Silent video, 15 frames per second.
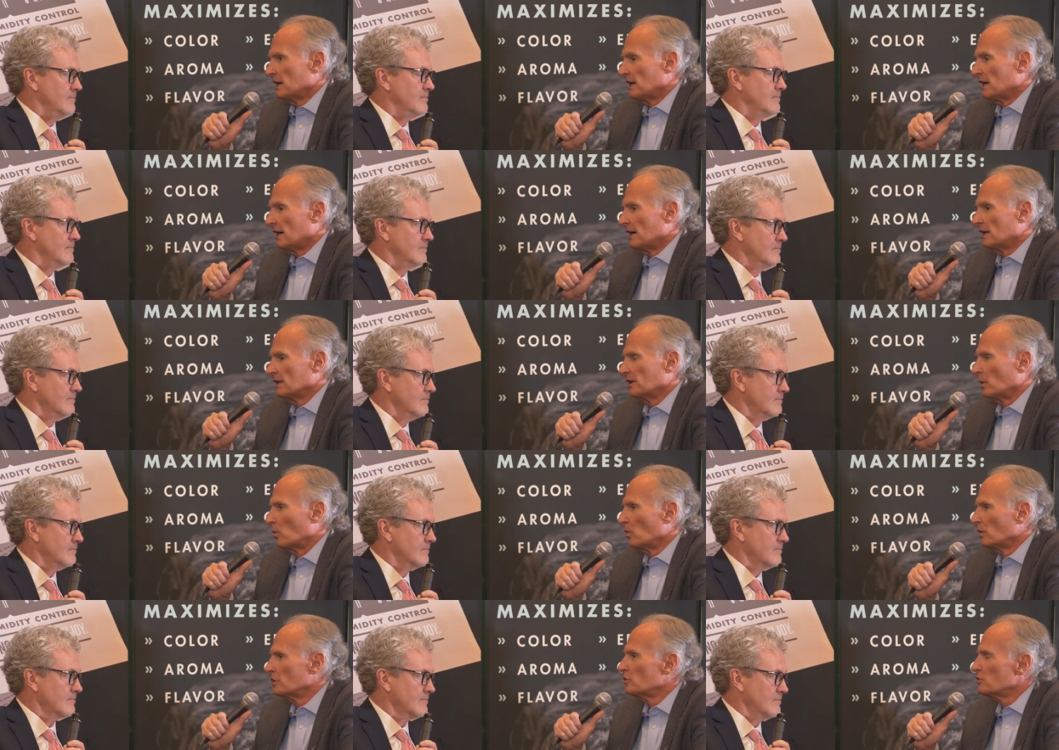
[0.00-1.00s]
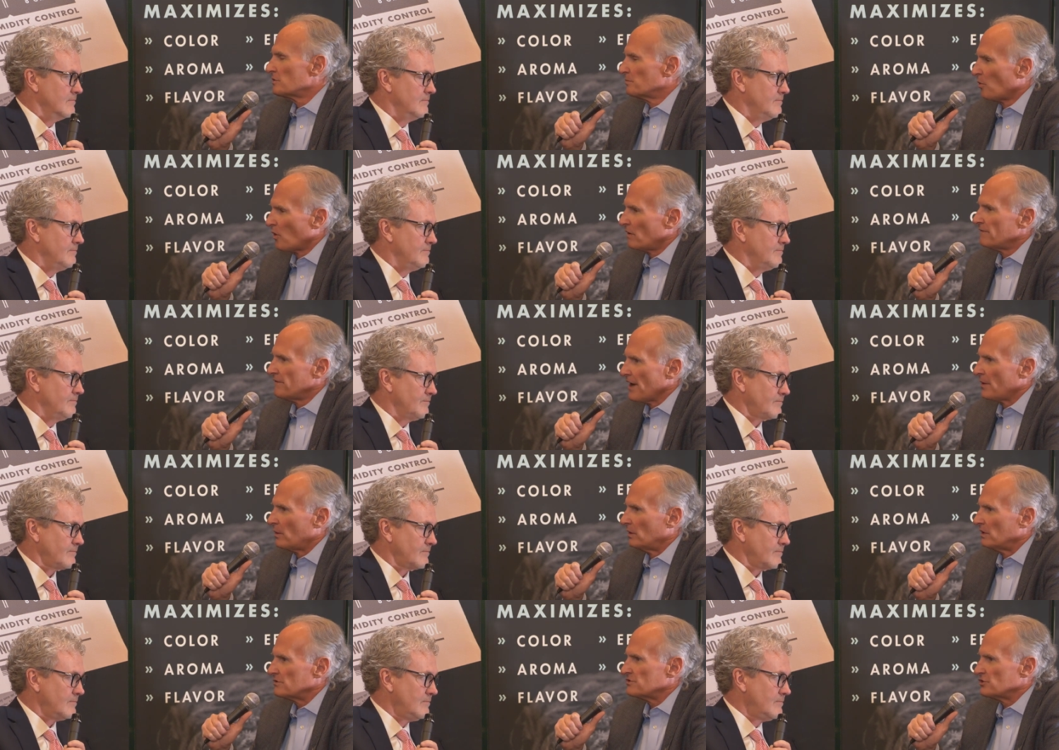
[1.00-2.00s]
Speaker 1: Uh, you know, we'll lose more
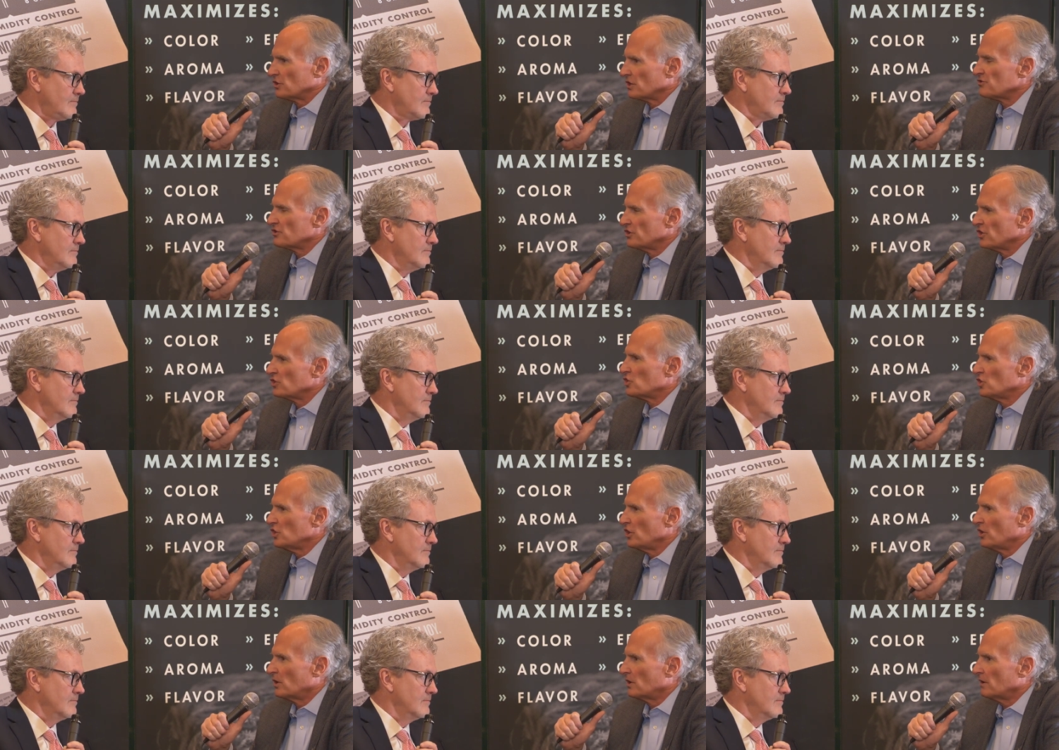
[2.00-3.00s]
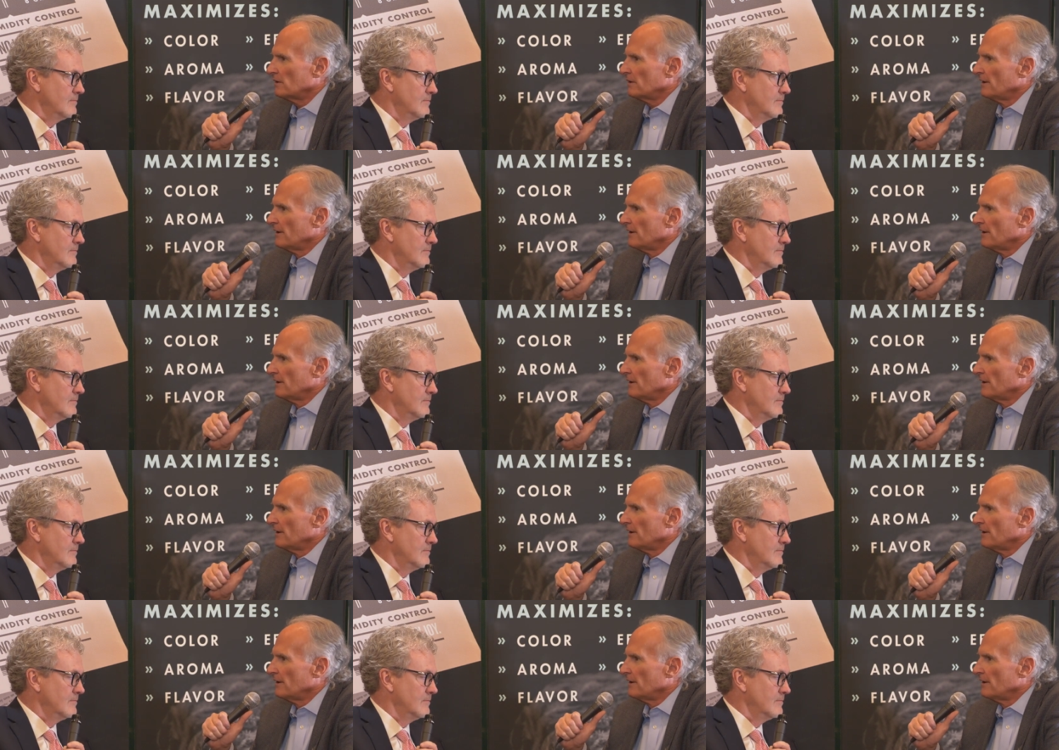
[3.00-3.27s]
veterans just this year